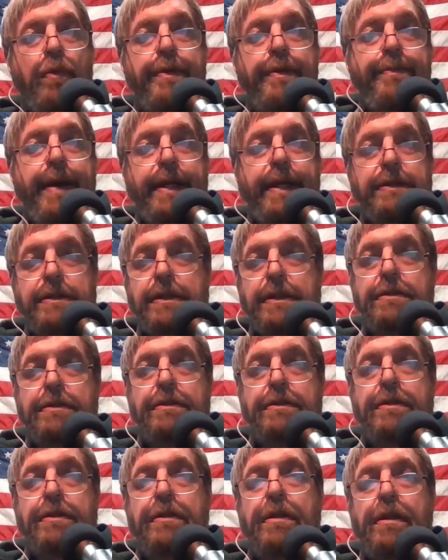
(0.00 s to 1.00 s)
the
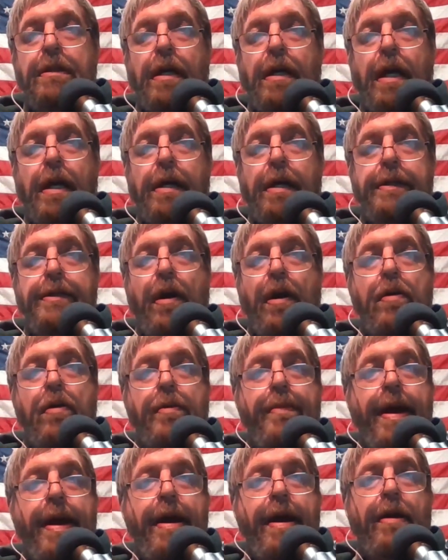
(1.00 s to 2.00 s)
basics, talk
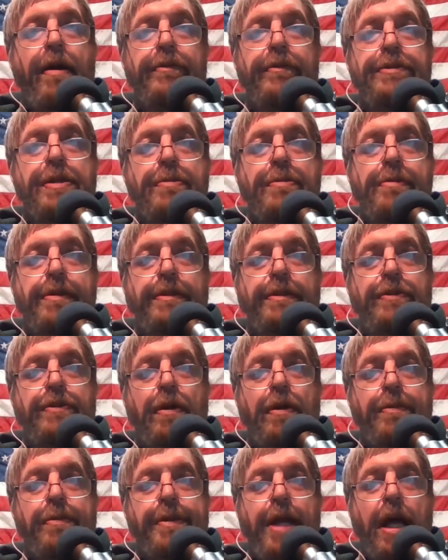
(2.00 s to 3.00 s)
about some of these
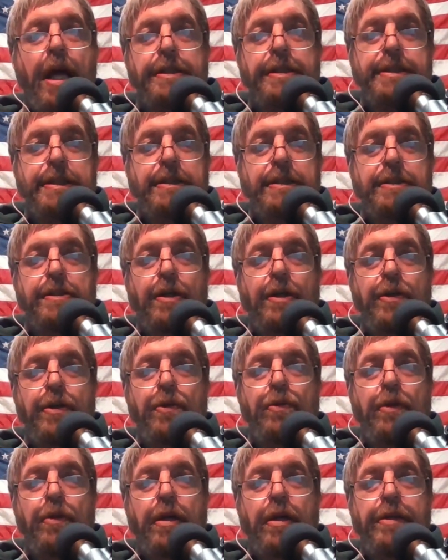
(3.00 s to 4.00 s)
terminologies so
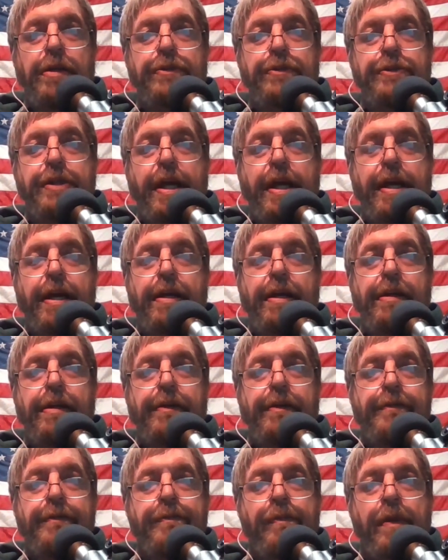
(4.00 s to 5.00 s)
you will understand
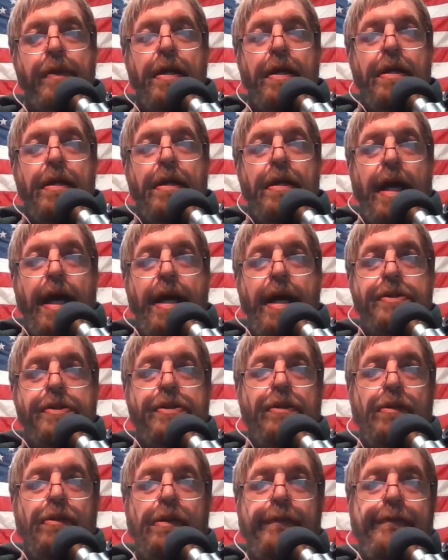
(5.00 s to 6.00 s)
as
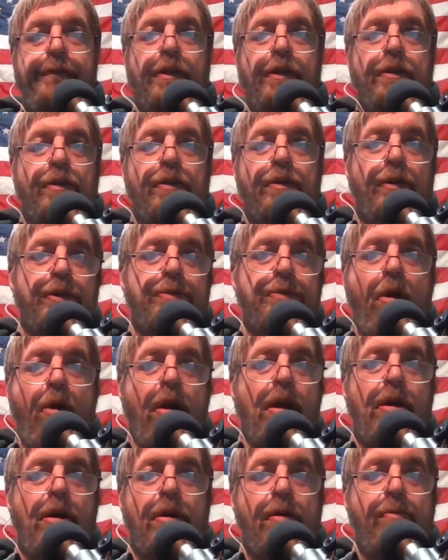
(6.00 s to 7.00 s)
you configure your smart
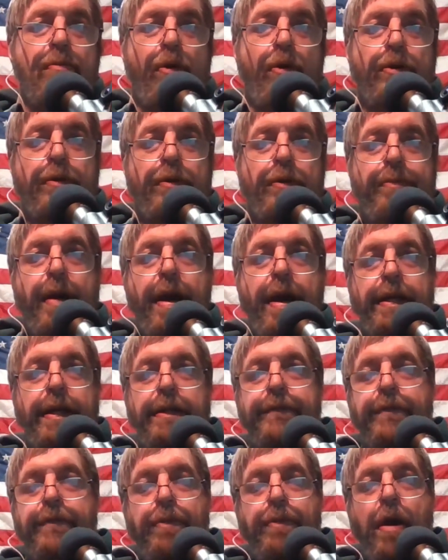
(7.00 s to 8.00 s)
home or you're buying
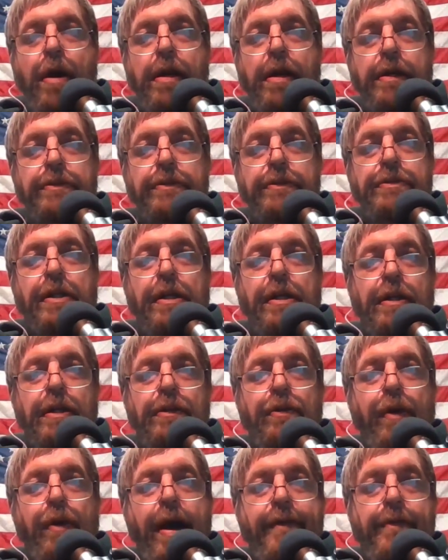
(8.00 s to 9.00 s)
different products,
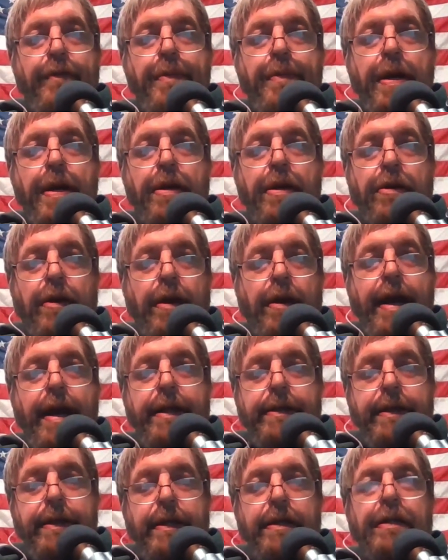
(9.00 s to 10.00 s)
you'll have a better
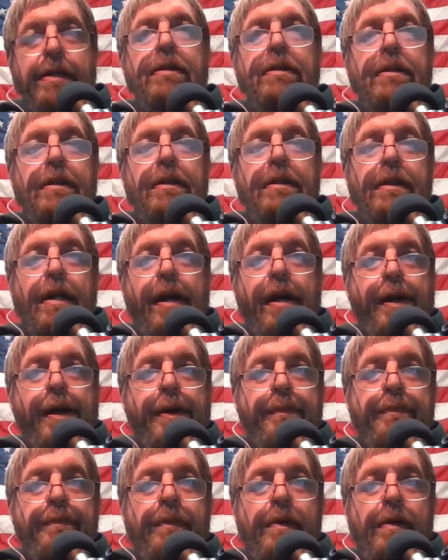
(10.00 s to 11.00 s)
idea
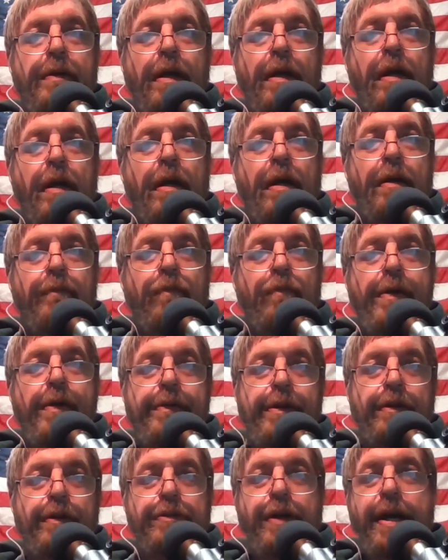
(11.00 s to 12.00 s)
of what
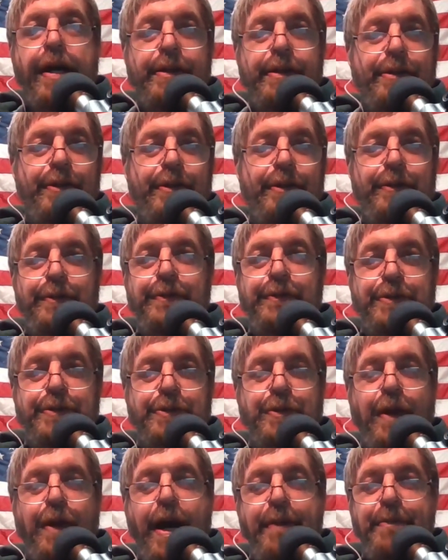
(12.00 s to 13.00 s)
they're trying to
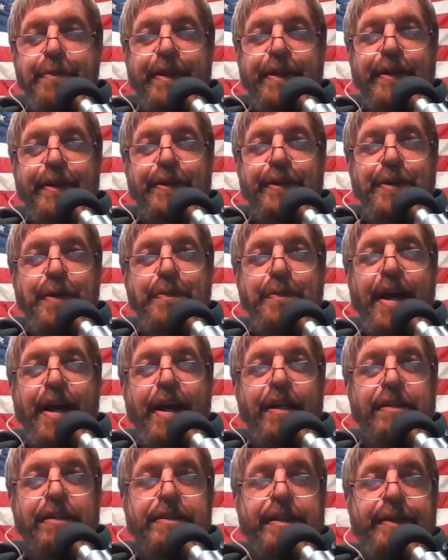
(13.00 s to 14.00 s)
describe in their
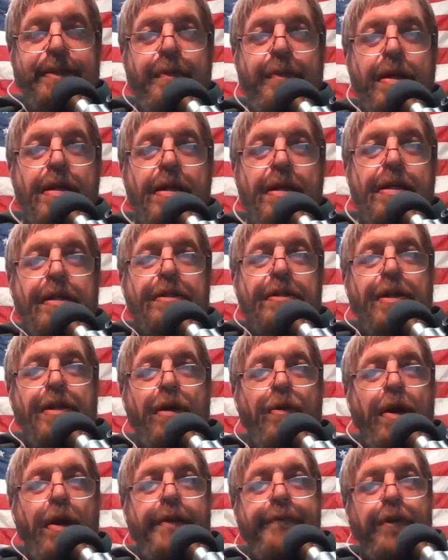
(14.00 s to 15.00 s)
terminology.
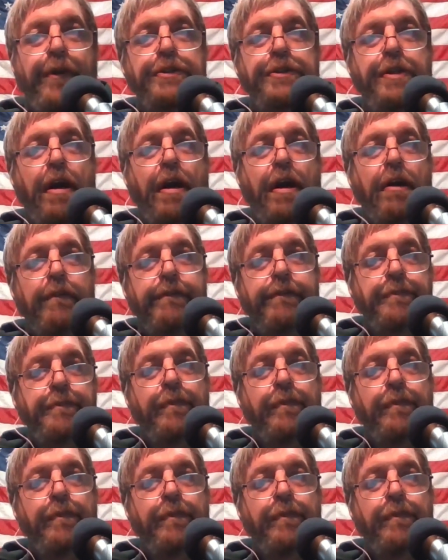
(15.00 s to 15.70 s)
So first off,